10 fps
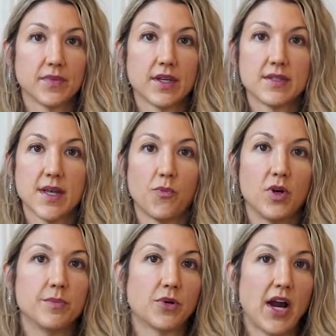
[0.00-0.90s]

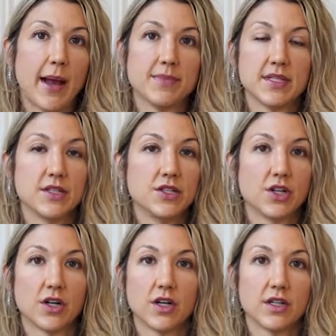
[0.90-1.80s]
someone perhaps in
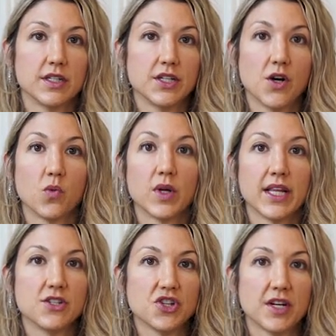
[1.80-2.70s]
your
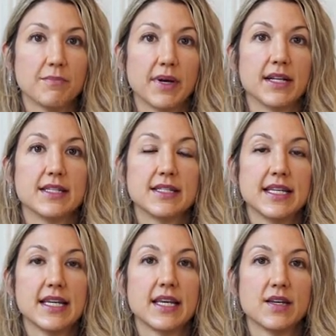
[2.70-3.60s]
religion, but
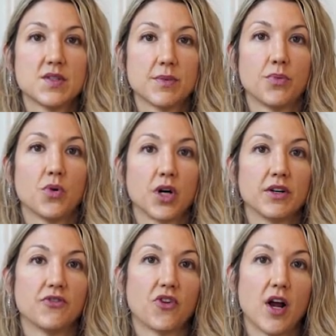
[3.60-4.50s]
seeking support
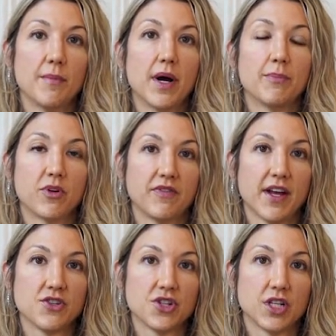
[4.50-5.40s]
from a
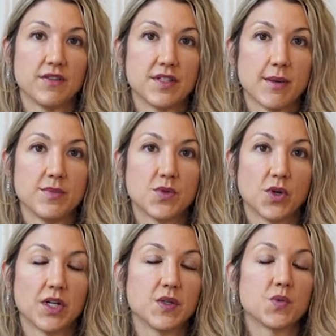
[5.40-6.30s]
professional of some
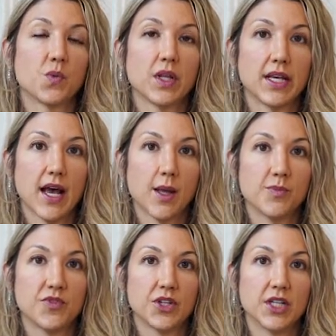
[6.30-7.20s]
sort is really
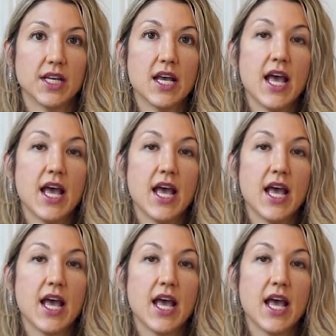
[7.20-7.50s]
helpful,